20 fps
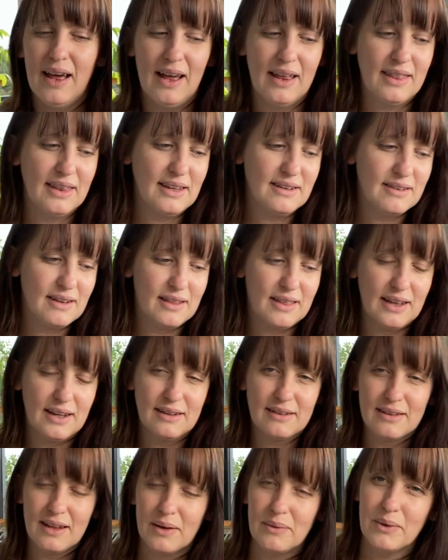These are
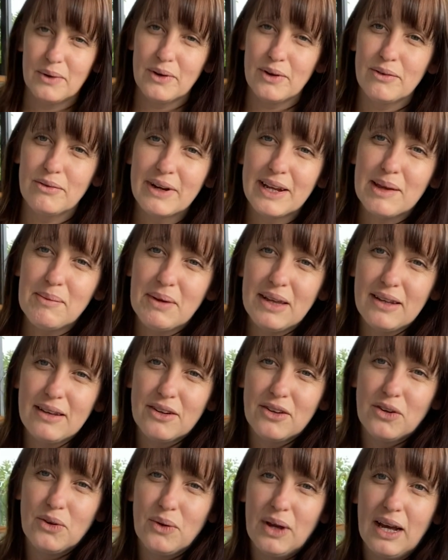things that were
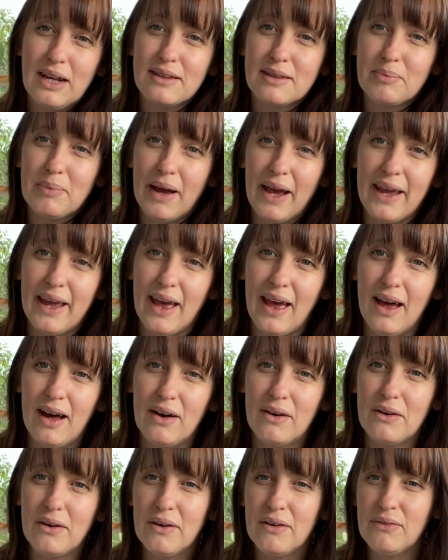recommended to us by
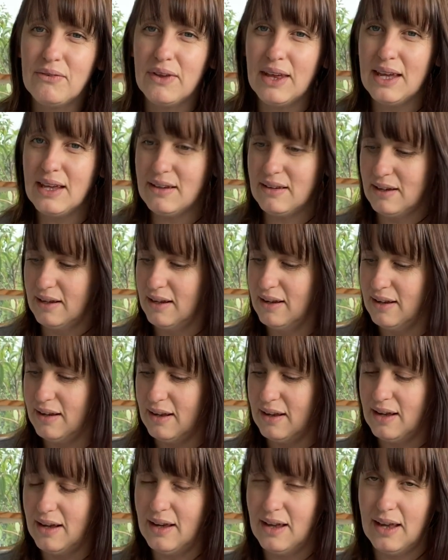our vet
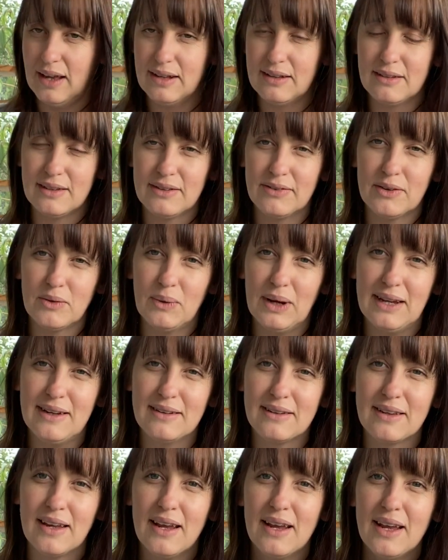as different
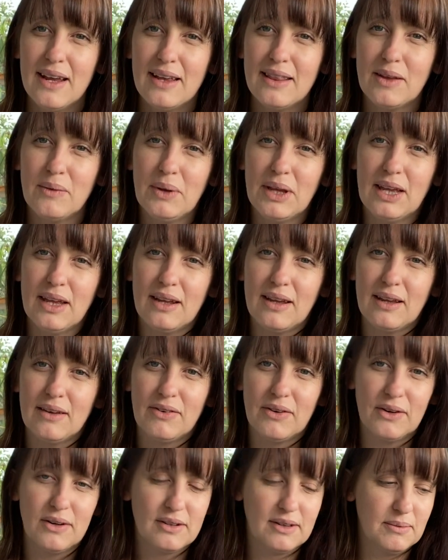ways that we can give
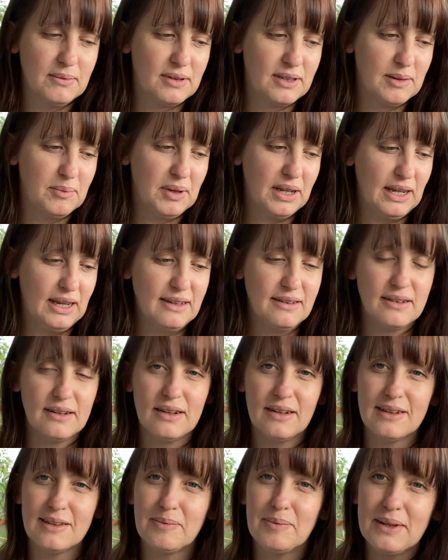her some stimulation,
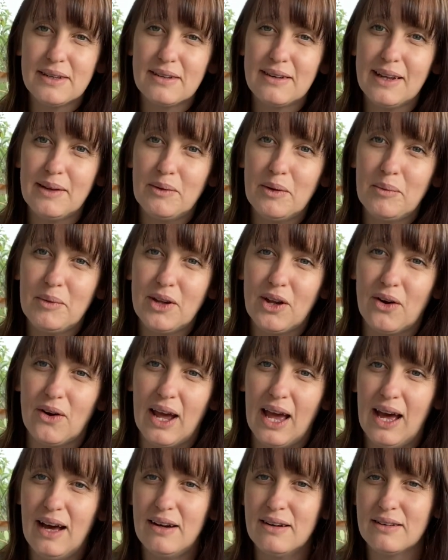especially when we go
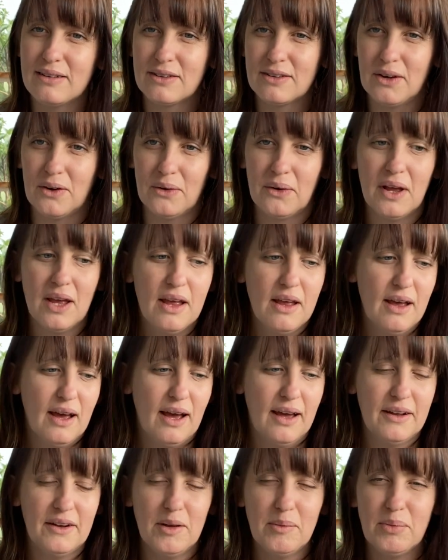out. So
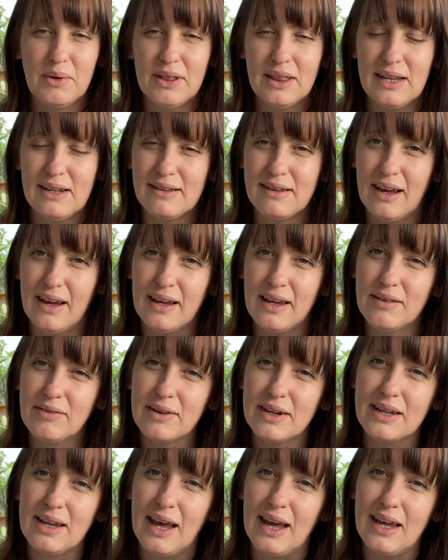I don't put these out
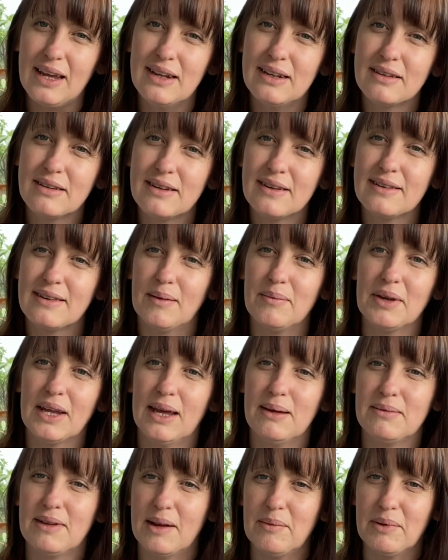every day. It's just
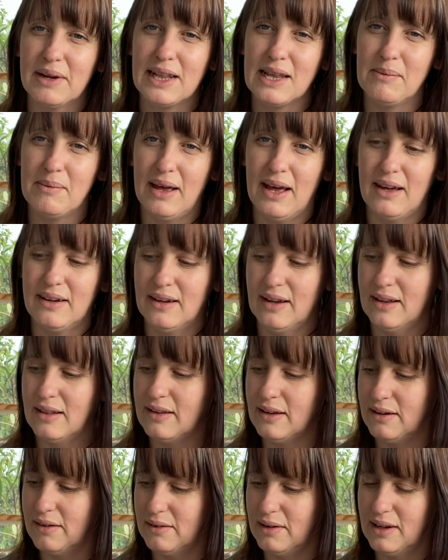sometimes I bring them out and
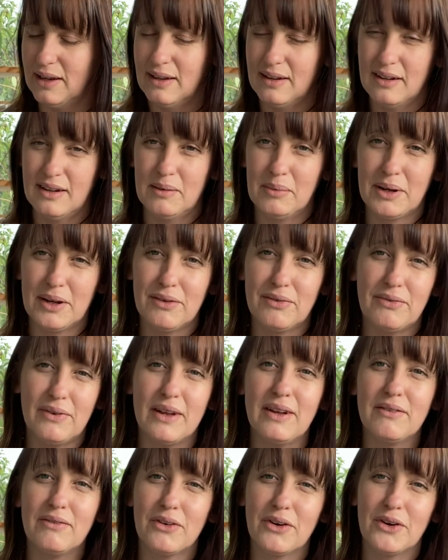they're a little bit of
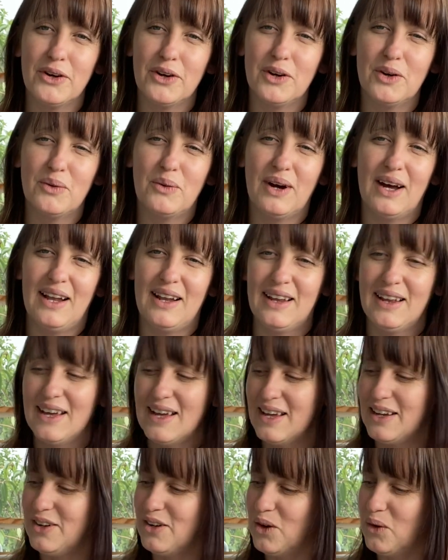fun for her while
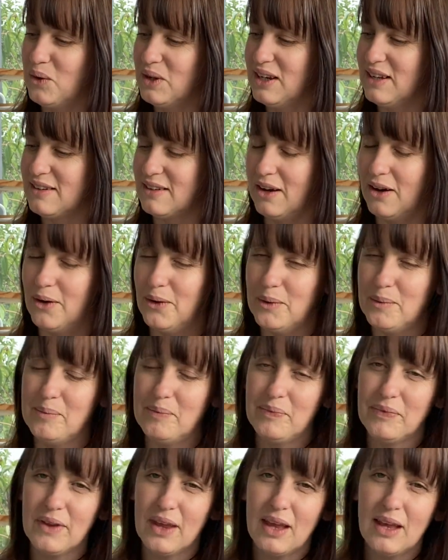no one is at home.
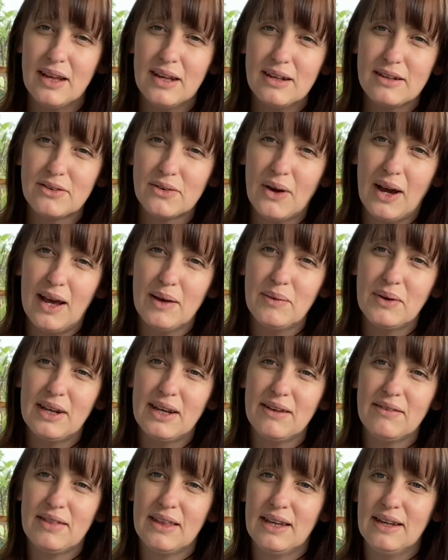So I will
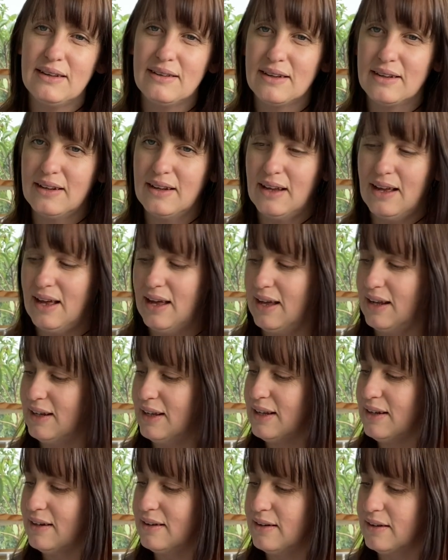leave these
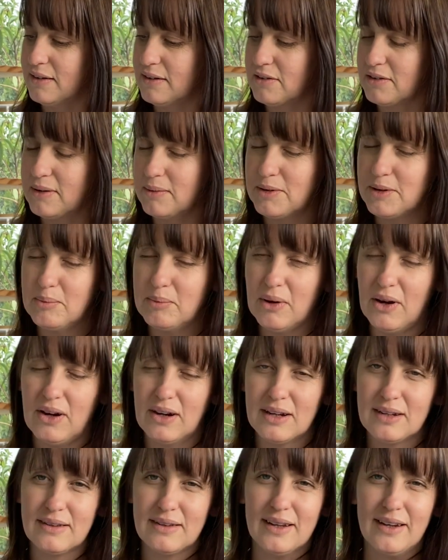linked in the description
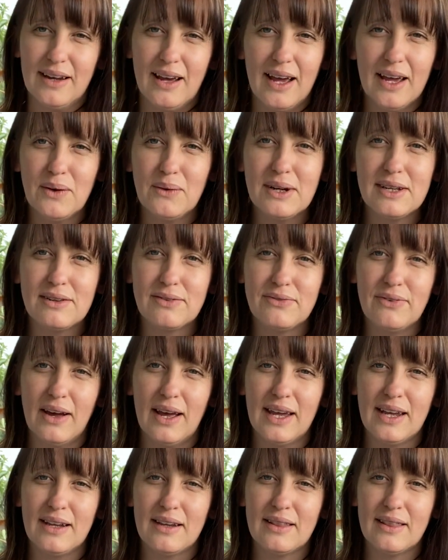box. And I always
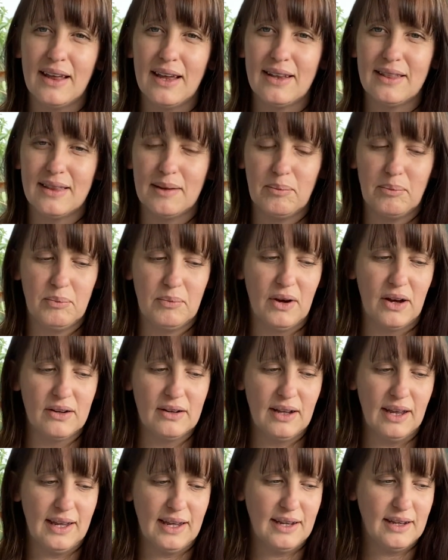find that the
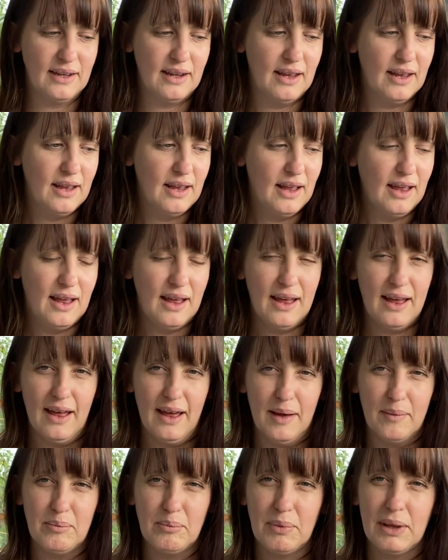online
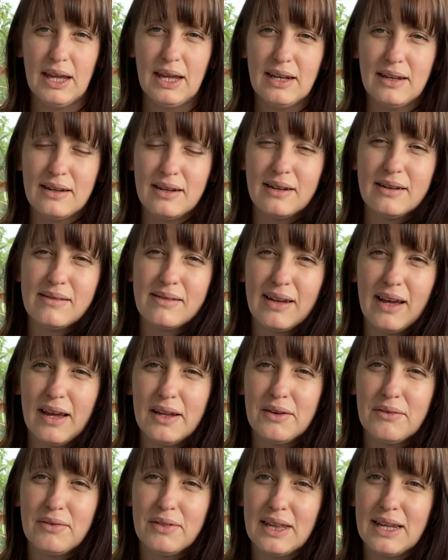pet
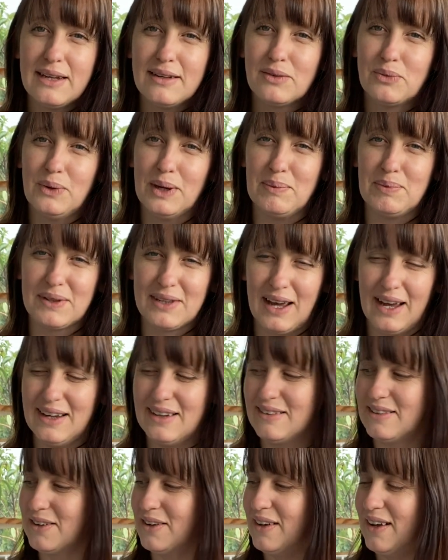kind of things
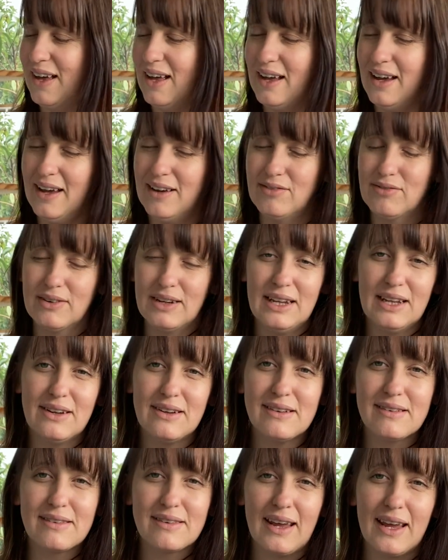websites have really
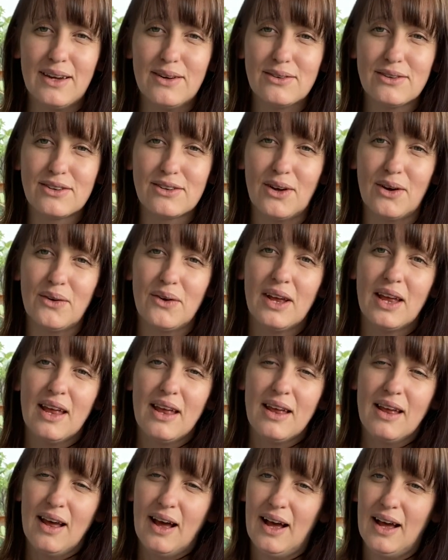good sales, so
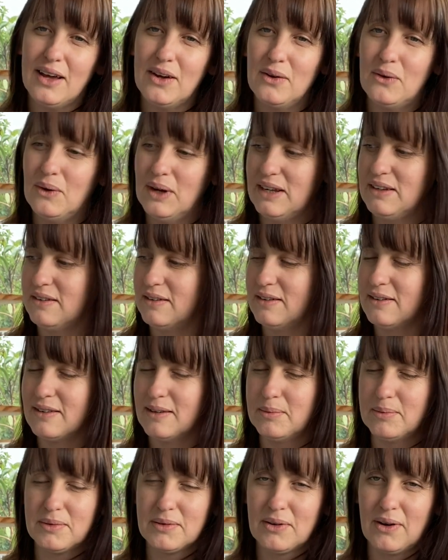I always just
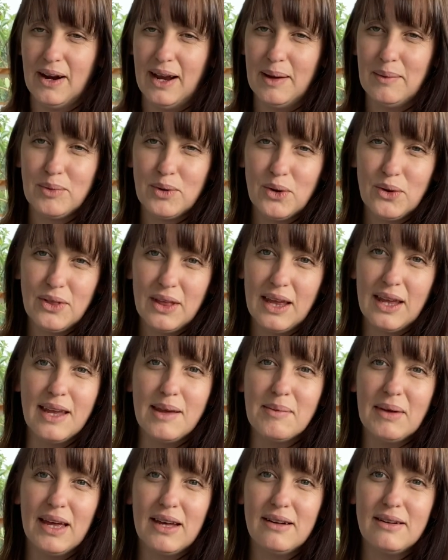subscribe to the
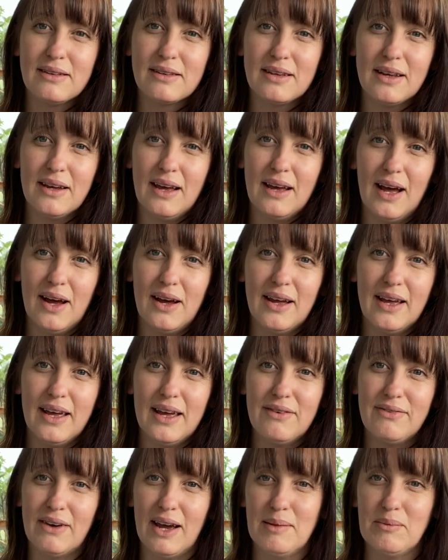emails
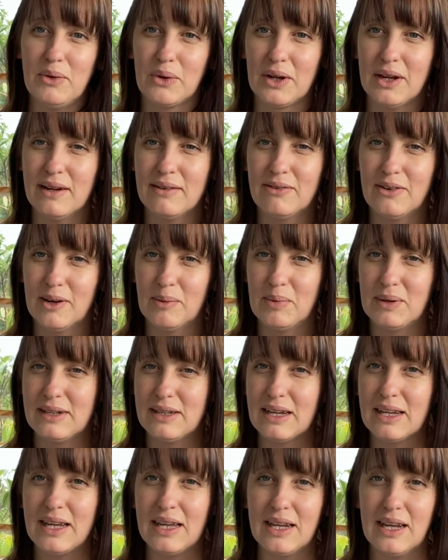if I'm looking for a
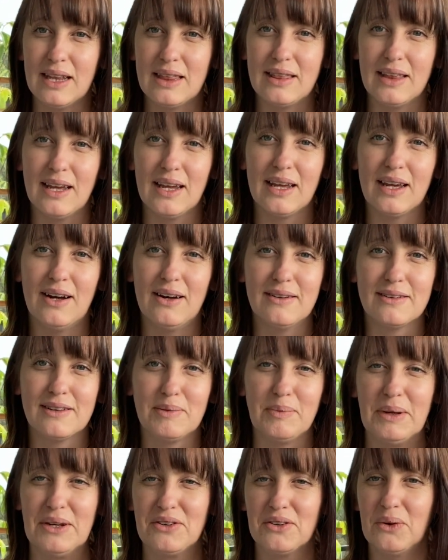particular thing on
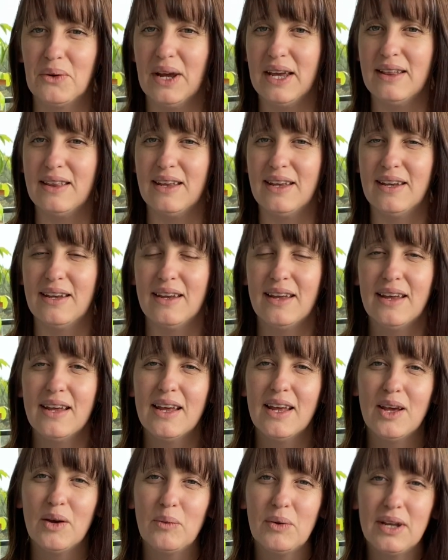special, and then
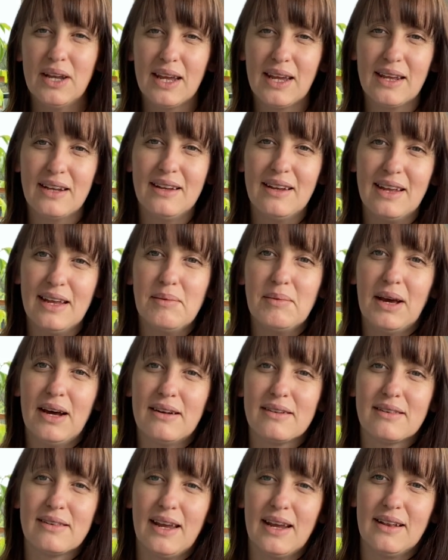when I get an
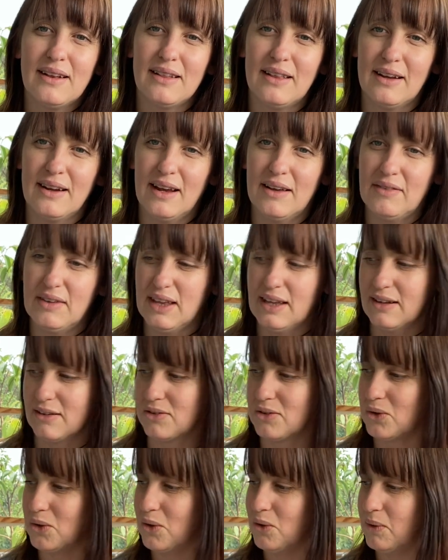email saying that they're having a
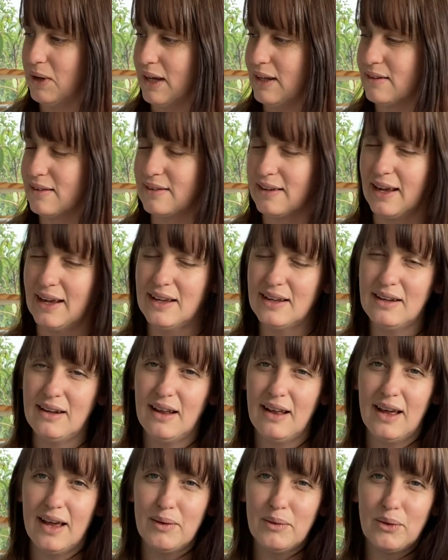store-wide
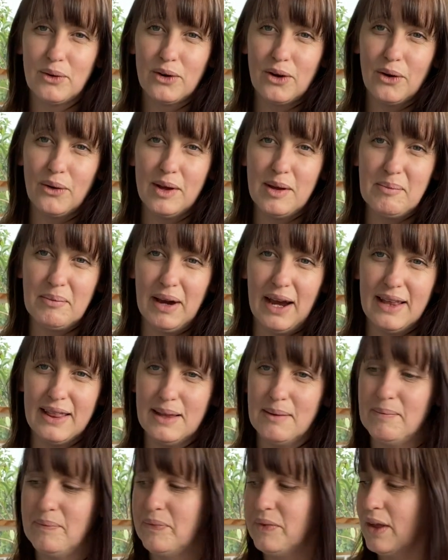sale, I will go and buy
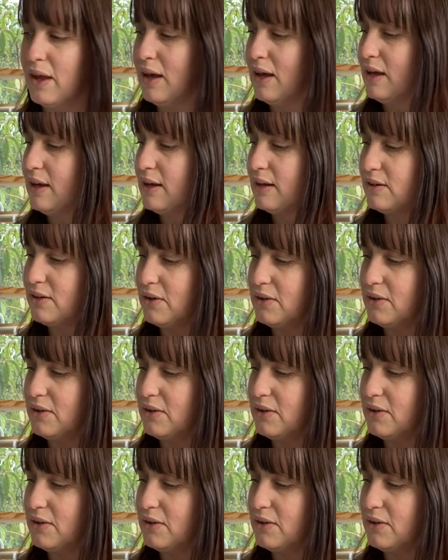them. So